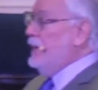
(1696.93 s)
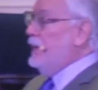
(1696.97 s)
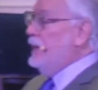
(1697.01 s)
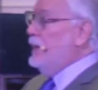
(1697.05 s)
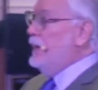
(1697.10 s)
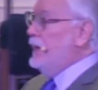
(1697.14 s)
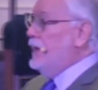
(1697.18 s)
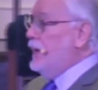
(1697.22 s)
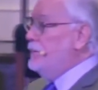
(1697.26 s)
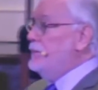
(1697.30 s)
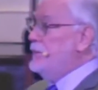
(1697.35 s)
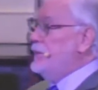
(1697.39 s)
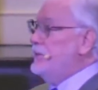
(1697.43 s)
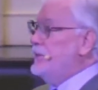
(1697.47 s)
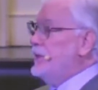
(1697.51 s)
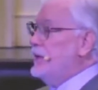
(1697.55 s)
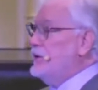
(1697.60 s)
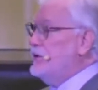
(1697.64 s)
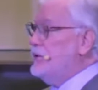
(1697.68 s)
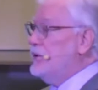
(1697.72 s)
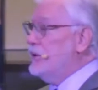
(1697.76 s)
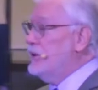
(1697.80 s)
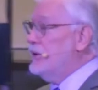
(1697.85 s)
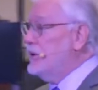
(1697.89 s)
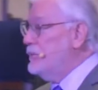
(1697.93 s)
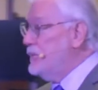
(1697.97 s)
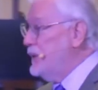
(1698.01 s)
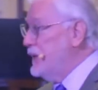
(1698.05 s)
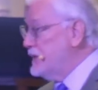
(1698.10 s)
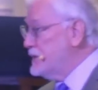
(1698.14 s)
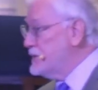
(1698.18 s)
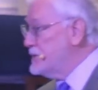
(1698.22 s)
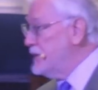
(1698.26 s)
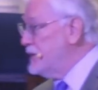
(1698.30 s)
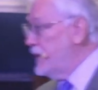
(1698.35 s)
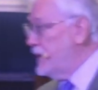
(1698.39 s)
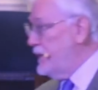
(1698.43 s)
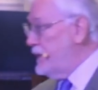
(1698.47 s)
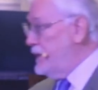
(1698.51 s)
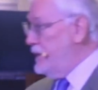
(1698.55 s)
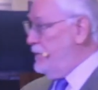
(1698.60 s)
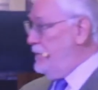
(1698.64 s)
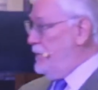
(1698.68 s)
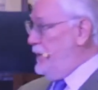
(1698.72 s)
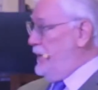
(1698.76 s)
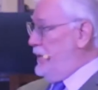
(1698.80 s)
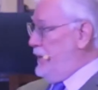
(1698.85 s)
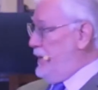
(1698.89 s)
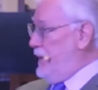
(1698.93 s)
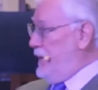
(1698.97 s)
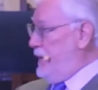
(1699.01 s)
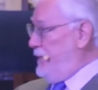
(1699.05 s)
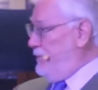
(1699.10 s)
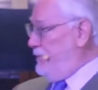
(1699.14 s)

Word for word: How many think you're going to be excited to be there?